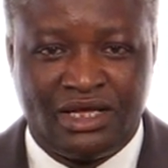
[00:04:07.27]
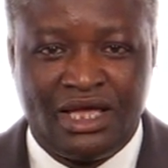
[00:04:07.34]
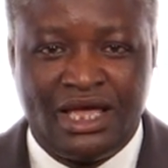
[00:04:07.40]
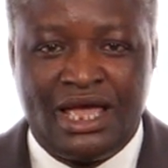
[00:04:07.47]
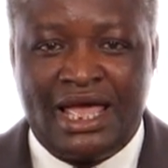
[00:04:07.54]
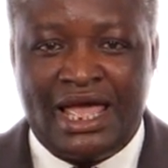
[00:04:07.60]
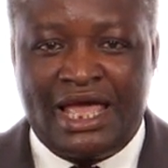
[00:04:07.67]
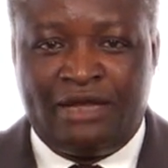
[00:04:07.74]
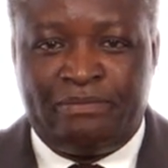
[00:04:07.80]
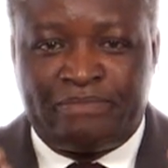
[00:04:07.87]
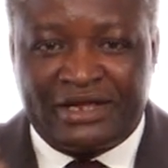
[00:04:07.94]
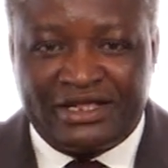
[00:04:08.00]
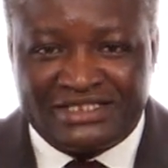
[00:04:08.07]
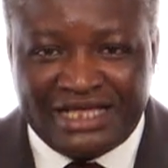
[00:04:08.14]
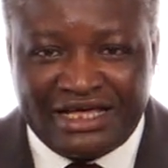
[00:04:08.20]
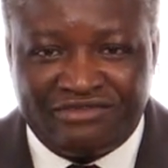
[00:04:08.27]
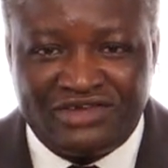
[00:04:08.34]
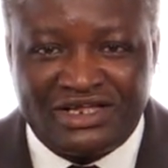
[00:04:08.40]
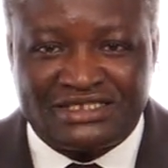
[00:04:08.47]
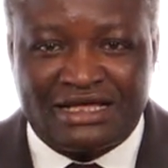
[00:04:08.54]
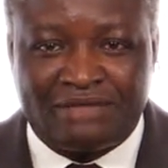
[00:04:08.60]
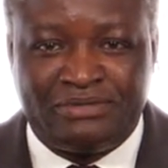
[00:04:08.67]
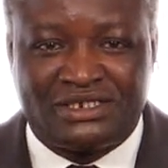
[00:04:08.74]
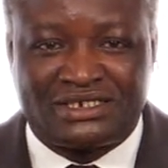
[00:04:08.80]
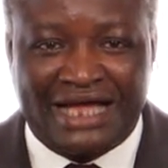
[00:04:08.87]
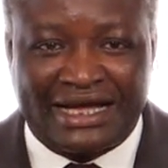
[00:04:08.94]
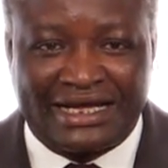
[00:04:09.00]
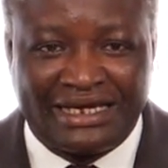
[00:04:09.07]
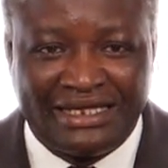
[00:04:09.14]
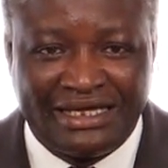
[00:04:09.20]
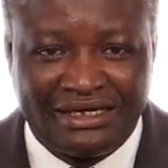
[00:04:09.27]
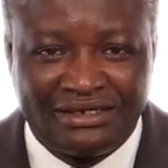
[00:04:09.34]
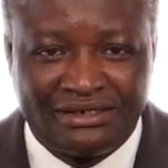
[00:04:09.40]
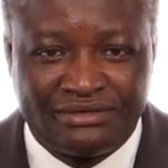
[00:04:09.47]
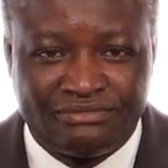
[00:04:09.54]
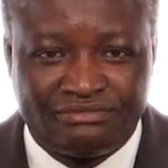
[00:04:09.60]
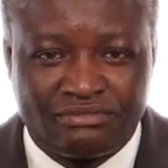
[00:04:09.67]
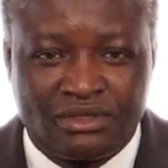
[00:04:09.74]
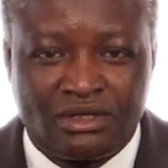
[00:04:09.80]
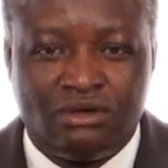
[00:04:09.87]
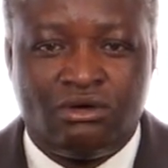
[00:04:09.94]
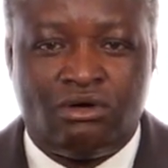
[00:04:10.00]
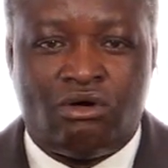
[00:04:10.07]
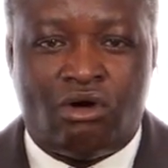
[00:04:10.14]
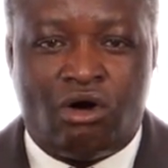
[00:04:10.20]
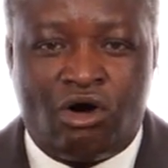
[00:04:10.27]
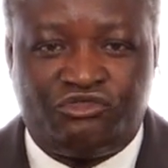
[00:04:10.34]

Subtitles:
They preserve key habitats, offer sanctuaries,